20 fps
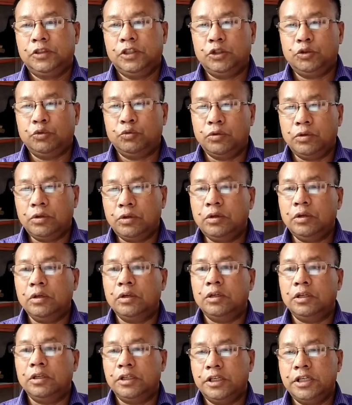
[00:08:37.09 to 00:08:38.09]
This
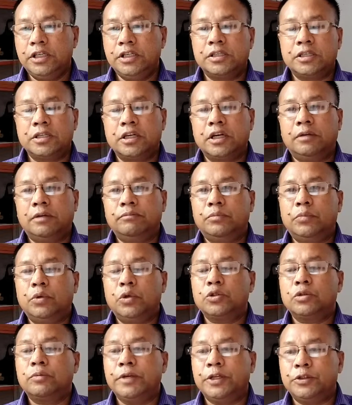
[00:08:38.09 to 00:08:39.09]
world is
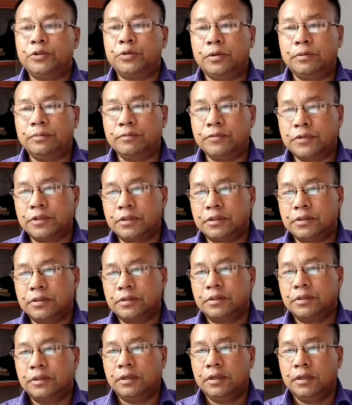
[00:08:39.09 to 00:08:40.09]
composed of
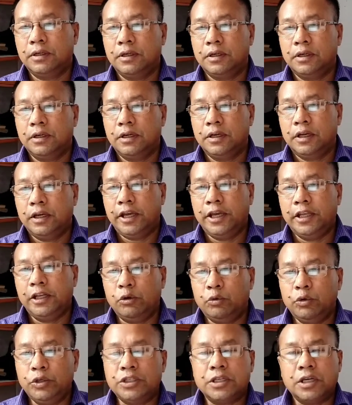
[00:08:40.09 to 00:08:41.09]
atoms,
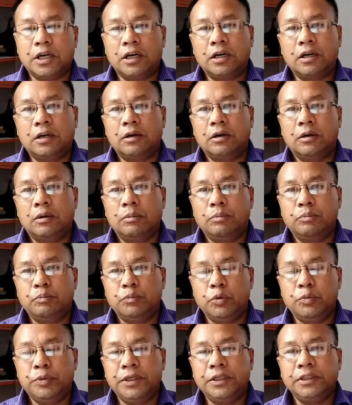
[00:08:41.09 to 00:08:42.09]
and which are
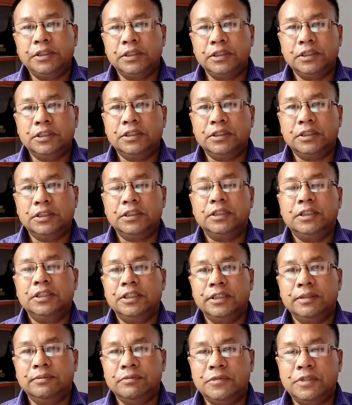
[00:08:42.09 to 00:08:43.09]
moving in
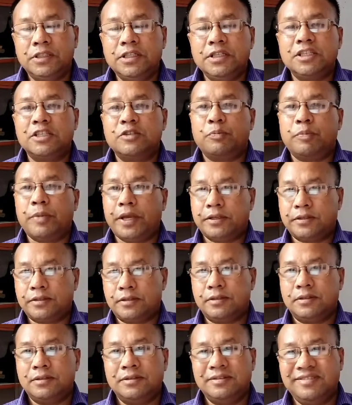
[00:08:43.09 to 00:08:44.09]
empty
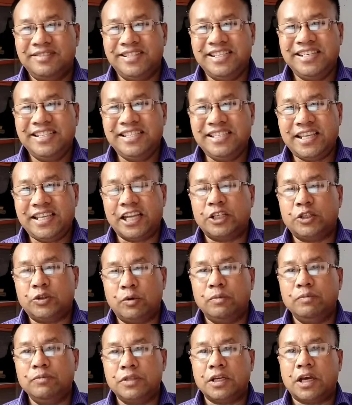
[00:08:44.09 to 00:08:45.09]
space. These
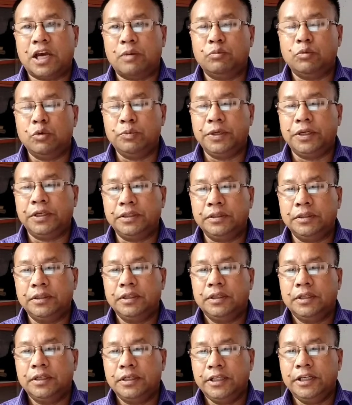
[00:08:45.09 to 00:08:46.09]
atoms are
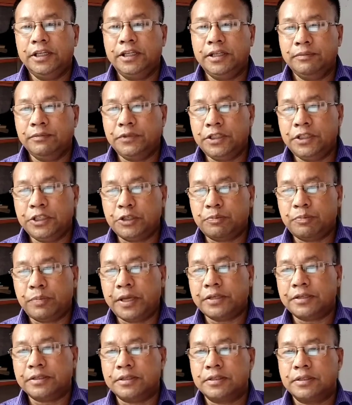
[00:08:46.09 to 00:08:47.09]
moving in empty
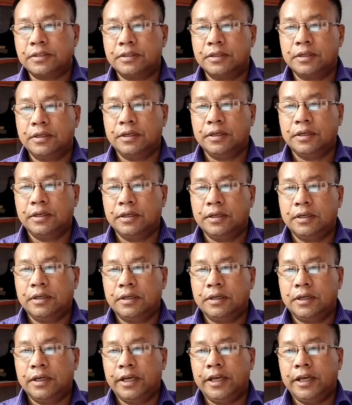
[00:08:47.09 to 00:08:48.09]
space,
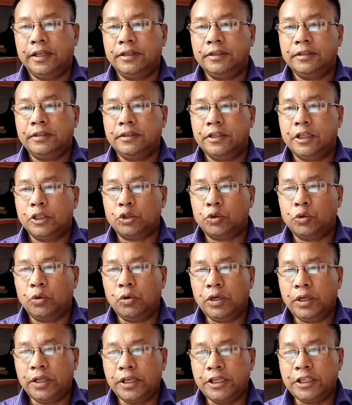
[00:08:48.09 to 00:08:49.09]
and the
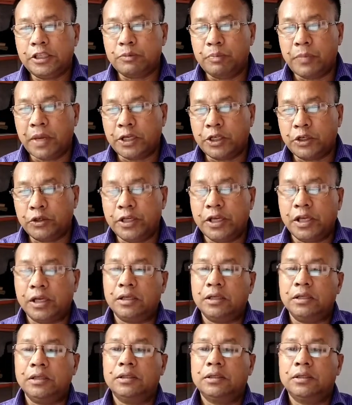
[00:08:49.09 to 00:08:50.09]
soul is
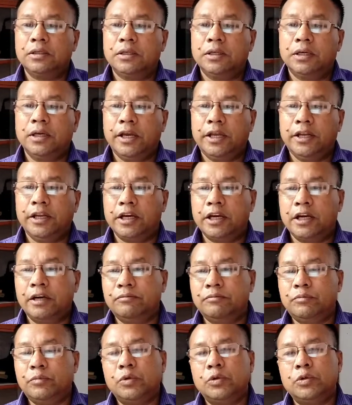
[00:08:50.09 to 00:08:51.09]
material and
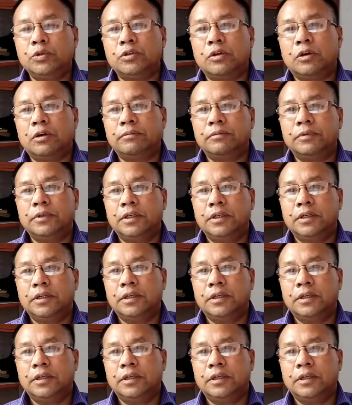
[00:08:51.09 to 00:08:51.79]
composed of